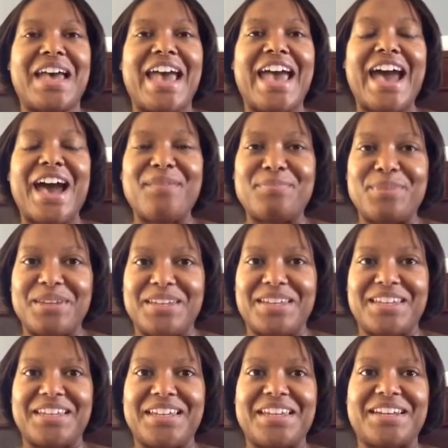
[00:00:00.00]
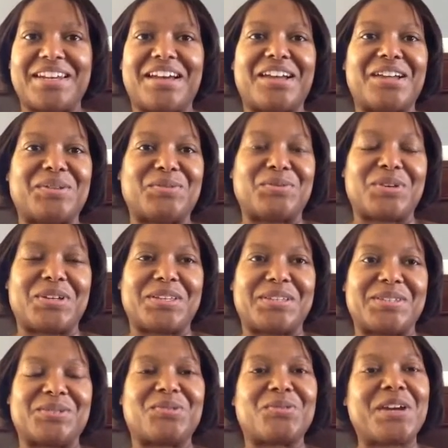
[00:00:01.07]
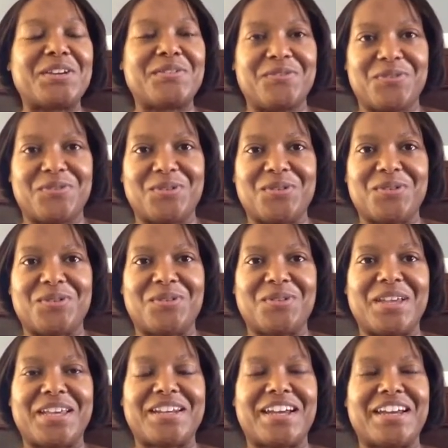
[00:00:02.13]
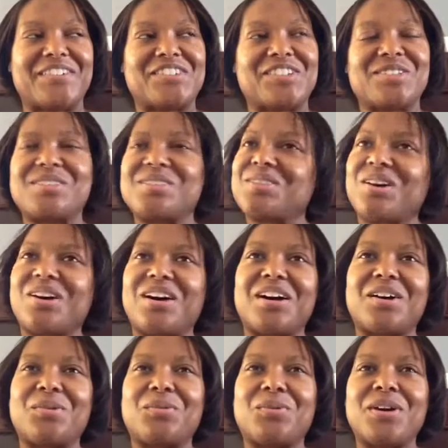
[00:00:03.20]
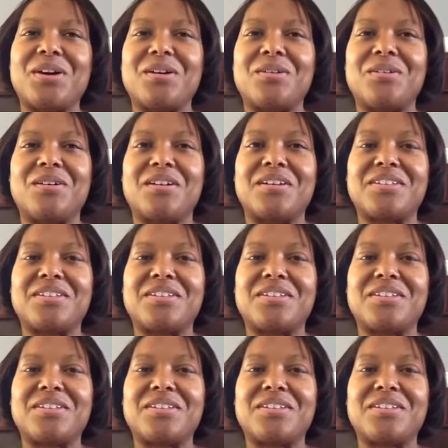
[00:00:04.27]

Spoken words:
happy and I was grateful, and I just thought, well,